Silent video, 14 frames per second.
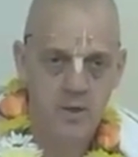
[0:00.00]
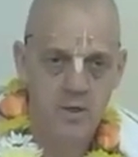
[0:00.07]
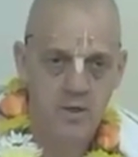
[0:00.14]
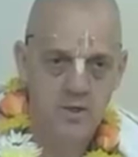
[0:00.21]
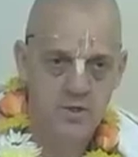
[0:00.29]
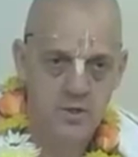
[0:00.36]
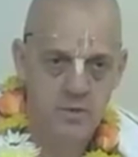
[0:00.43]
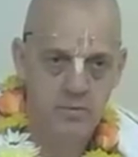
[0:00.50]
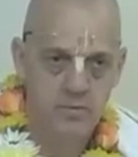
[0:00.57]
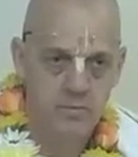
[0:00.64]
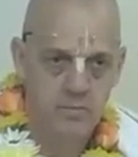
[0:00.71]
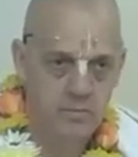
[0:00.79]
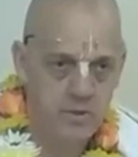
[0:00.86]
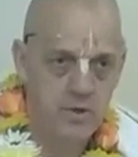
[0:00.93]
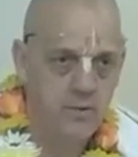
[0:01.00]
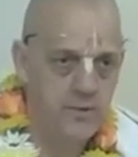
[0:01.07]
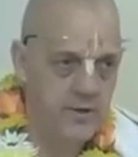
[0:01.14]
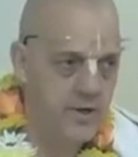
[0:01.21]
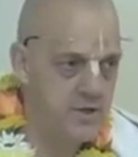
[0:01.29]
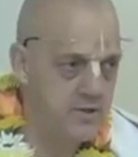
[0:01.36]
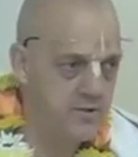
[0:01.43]
So we know the
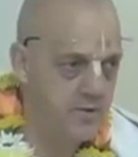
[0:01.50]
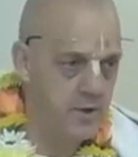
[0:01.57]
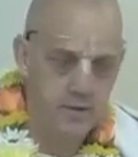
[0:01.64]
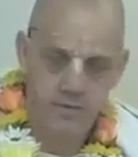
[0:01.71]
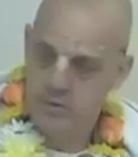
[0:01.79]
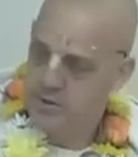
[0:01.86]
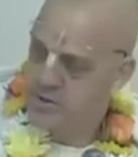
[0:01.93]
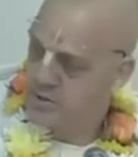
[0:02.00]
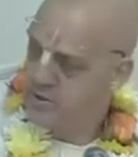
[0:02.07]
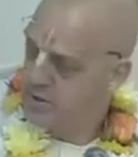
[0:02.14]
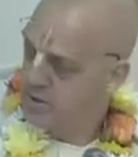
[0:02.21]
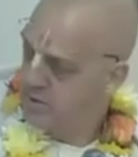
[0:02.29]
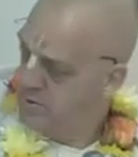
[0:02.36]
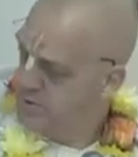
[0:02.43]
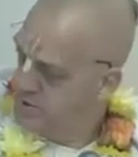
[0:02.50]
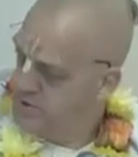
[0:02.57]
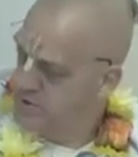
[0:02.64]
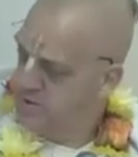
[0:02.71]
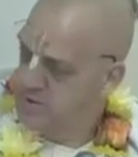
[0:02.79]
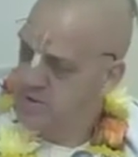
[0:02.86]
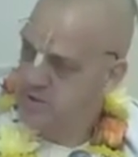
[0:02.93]
nature of iron rod, just like
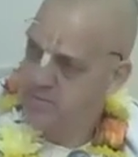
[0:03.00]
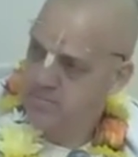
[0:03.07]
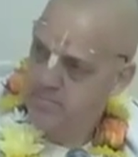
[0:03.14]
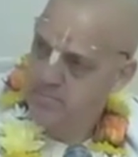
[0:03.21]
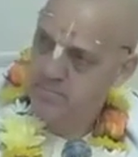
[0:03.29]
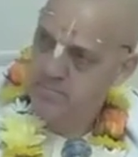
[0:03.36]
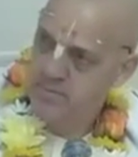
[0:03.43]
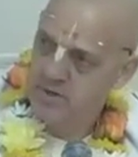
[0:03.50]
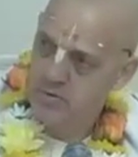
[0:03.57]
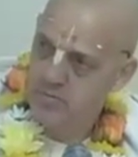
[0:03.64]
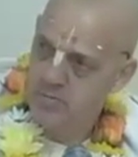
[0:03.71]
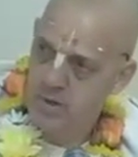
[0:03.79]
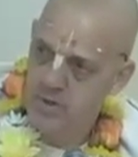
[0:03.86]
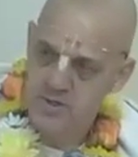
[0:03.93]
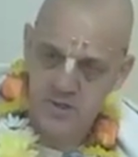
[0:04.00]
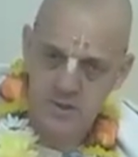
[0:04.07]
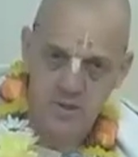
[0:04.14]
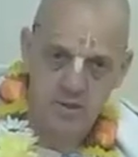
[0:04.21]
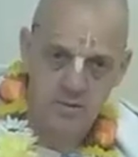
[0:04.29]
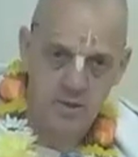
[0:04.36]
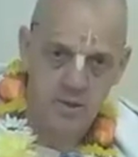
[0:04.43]
there's a metal box in
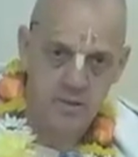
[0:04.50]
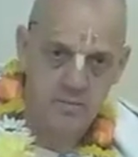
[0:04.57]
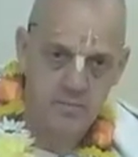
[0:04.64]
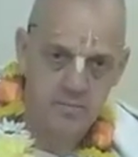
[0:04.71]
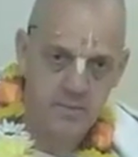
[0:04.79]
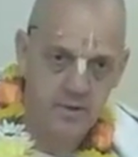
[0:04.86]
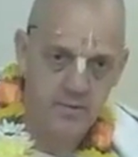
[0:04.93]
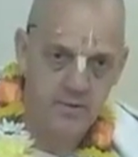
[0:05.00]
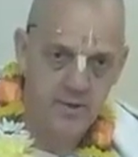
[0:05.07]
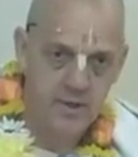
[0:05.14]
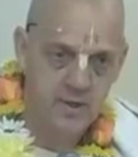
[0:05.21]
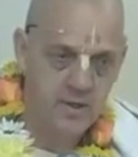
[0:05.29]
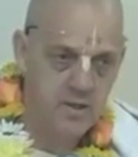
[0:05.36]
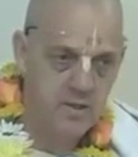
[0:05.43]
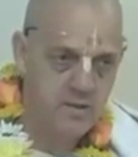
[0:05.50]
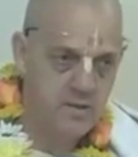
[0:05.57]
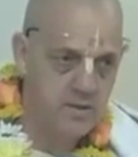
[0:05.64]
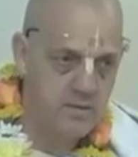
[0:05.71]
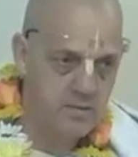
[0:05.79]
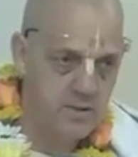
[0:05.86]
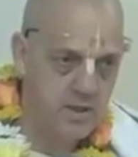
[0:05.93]
here, right? A metal thing in here to
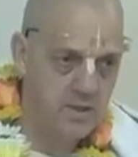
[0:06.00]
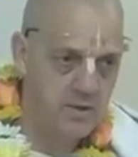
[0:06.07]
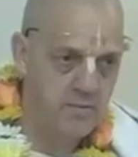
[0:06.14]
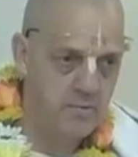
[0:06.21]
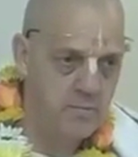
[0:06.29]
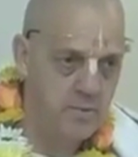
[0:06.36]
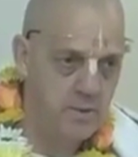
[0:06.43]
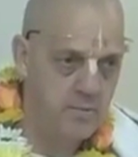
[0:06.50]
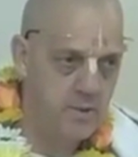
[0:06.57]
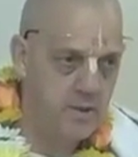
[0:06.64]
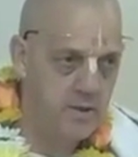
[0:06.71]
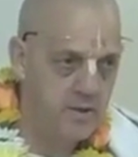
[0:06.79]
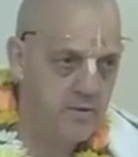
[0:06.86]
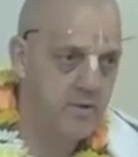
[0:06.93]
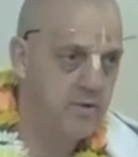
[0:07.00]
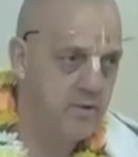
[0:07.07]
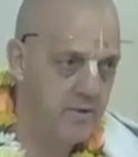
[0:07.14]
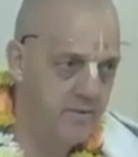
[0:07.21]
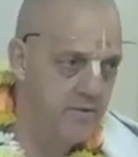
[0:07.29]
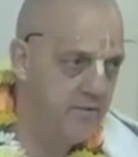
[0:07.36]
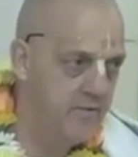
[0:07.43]
heat the room up, right?
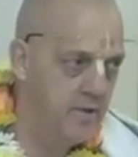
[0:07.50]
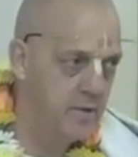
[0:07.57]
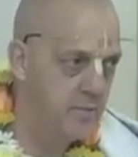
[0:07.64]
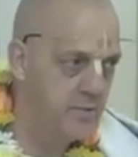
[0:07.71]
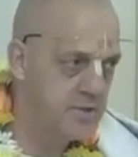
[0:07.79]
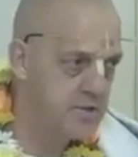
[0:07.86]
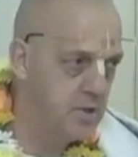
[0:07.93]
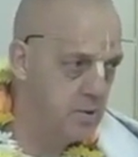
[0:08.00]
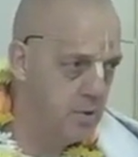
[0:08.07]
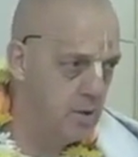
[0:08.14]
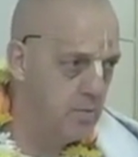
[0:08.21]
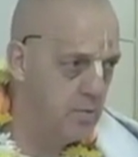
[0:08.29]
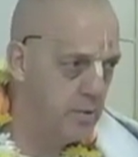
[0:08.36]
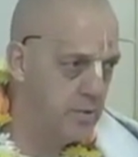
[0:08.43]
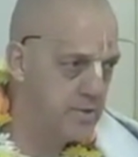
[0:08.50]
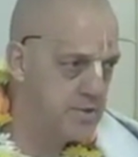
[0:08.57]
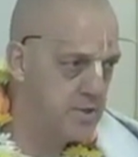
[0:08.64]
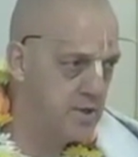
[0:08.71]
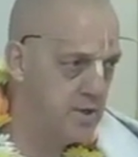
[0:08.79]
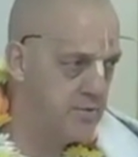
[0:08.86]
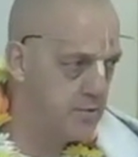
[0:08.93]
If you feel it when there's no hot water
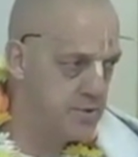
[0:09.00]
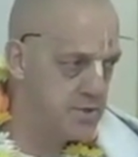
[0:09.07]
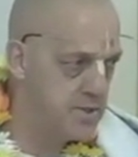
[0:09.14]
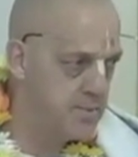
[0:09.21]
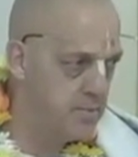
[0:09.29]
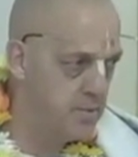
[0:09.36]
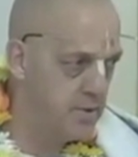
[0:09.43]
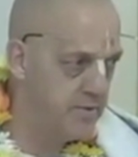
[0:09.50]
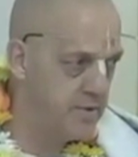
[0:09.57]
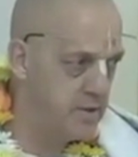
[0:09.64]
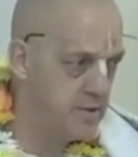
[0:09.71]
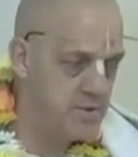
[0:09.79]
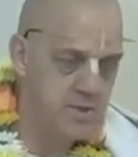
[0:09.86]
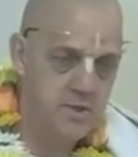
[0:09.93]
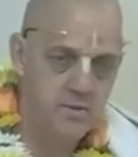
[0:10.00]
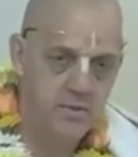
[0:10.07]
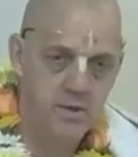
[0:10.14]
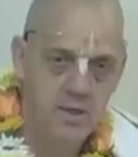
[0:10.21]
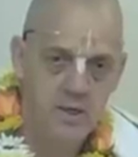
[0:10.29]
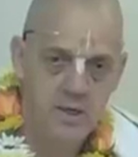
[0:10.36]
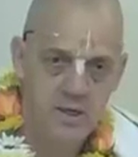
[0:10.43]
inside of it or steam or whatever goes into it,
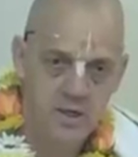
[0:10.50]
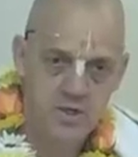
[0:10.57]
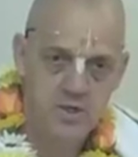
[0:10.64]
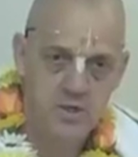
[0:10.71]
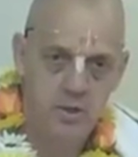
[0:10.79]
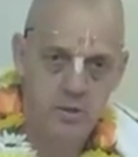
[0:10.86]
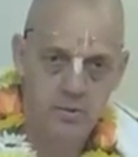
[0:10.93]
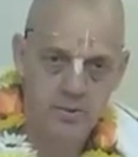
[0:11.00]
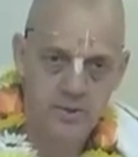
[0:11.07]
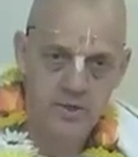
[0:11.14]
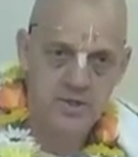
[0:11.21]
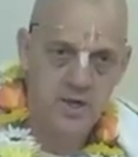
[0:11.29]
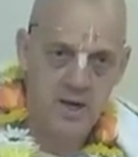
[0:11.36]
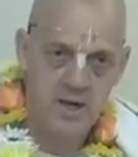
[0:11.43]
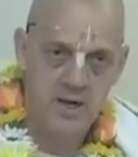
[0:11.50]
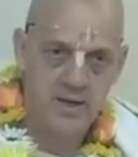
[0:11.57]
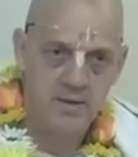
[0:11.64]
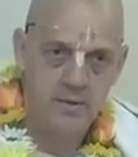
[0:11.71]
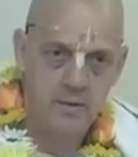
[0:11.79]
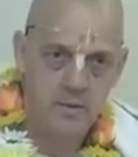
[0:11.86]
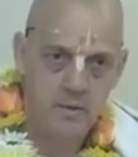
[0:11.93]
it's cold, it's
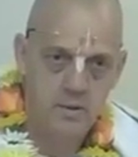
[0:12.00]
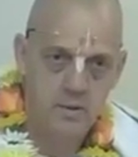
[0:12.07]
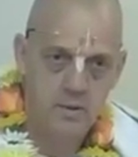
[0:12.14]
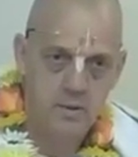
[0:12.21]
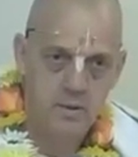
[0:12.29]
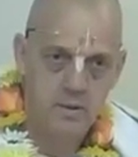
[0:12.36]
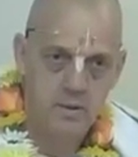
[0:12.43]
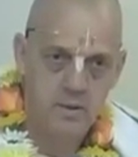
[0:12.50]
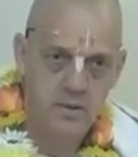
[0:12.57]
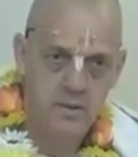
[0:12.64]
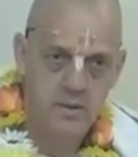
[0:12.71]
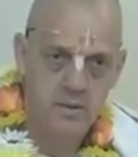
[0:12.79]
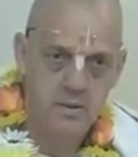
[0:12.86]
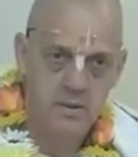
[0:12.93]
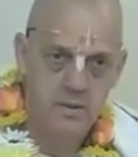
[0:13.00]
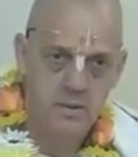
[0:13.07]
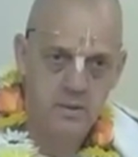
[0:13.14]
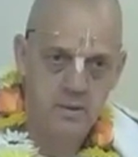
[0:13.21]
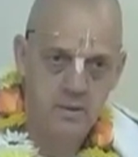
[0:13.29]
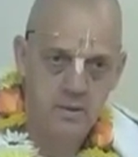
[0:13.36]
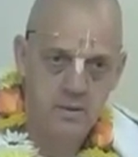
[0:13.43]
hard, yeah?
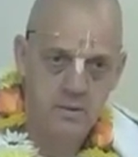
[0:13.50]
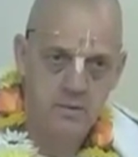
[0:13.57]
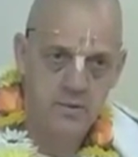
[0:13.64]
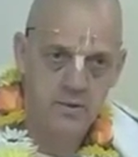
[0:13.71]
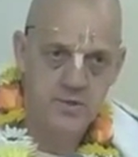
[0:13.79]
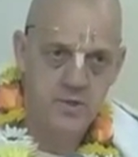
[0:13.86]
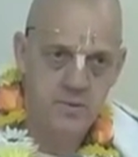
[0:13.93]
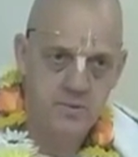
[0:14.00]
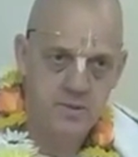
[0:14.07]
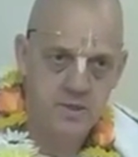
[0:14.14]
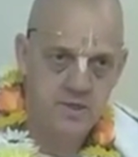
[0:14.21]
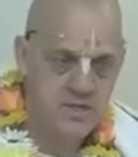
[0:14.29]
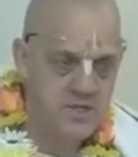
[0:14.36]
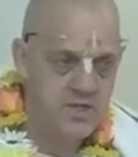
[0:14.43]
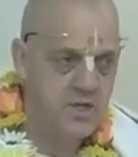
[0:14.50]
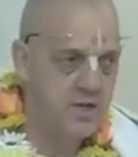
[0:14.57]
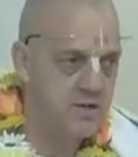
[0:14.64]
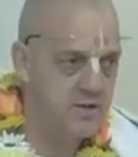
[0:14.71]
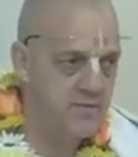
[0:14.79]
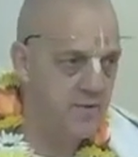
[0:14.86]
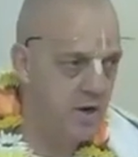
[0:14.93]
All those types of things. That's the
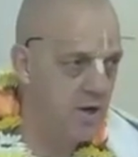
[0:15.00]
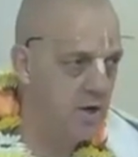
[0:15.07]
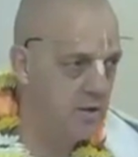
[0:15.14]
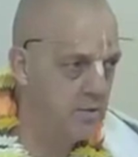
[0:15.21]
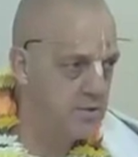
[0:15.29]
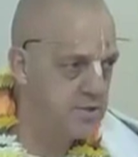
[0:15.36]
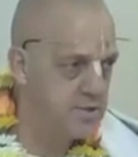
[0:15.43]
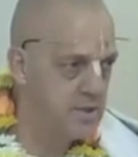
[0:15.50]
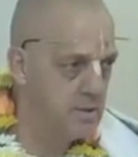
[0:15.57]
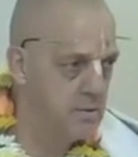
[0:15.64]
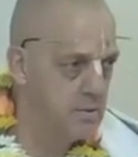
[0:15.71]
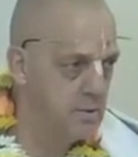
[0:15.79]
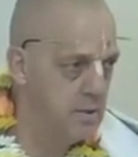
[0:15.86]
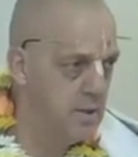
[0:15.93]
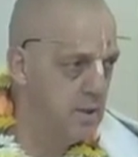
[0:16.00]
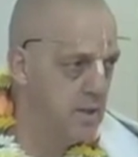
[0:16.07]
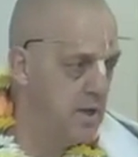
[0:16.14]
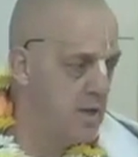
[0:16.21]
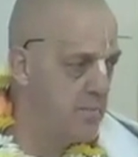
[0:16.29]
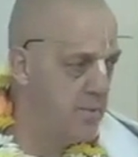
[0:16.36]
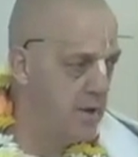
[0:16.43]
nature of iron or steel.
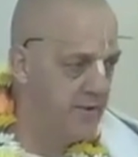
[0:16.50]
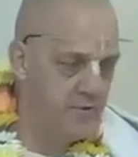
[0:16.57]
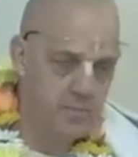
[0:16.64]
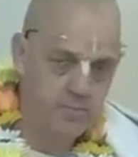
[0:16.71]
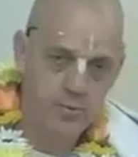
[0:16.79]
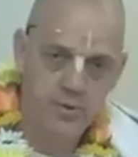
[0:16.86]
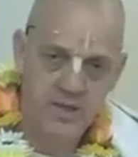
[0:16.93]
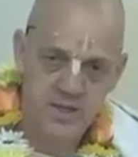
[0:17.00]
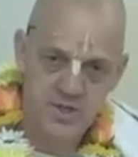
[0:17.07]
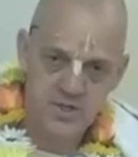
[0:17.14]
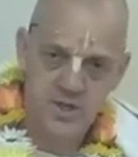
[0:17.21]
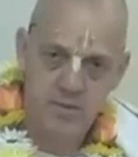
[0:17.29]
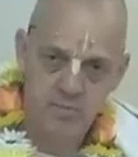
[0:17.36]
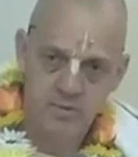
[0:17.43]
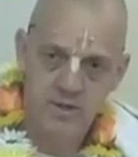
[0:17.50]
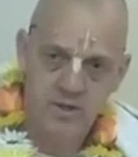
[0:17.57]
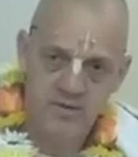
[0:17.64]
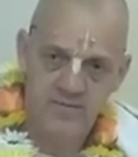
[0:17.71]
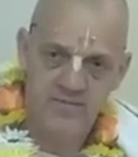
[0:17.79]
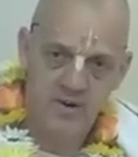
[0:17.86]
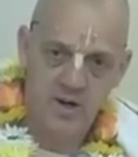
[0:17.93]
But if you put that same thing
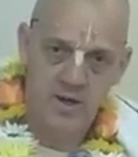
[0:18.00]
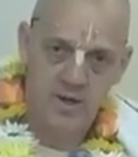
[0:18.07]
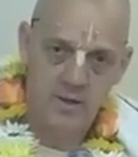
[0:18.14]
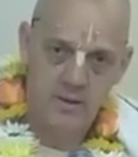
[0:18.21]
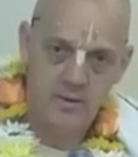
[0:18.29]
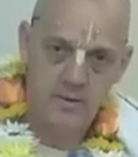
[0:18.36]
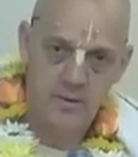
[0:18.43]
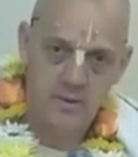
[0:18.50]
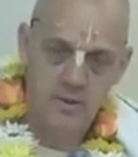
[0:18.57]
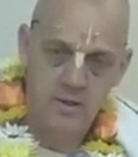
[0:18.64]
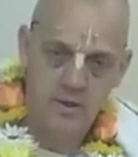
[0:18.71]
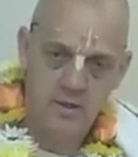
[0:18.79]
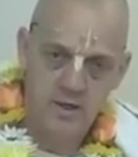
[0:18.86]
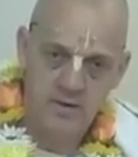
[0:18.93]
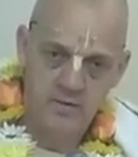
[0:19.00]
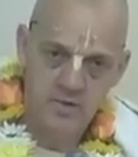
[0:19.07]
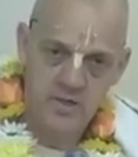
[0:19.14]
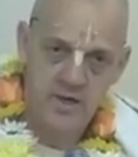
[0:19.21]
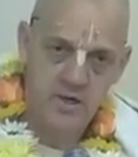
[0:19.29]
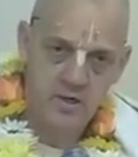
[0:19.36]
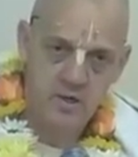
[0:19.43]
in fire, like if you
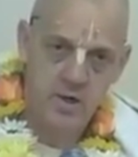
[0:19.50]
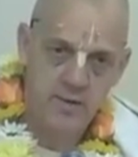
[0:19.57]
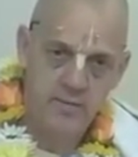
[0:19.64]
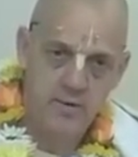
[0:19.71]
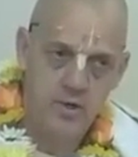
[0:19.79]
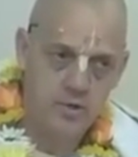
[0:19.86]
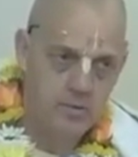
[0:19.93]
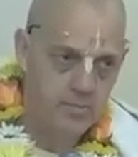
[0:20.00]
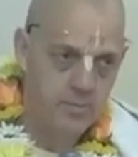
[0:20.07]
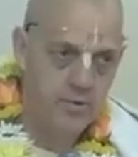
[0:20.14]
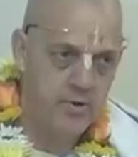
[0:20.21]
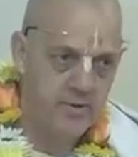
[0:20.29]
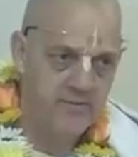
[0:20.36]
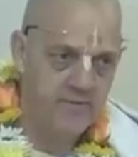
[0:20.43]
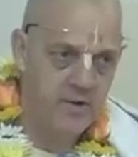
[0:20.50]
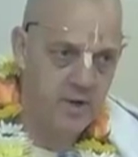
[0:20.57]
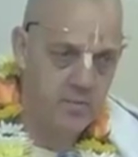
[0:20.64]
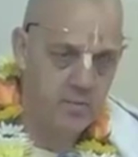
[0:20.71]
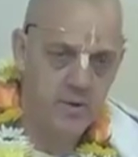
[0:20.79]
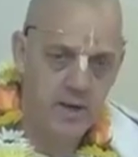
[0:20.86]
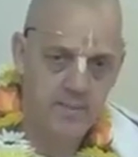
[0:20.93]
take an iron rod and you put it in fire,
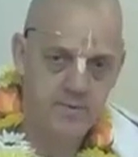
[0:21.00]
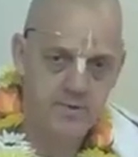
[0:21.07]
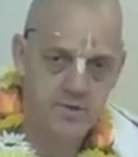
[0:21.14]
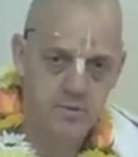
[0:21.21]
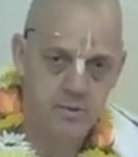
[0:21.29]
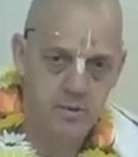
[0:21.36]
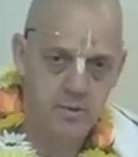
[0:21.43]
what happens to it?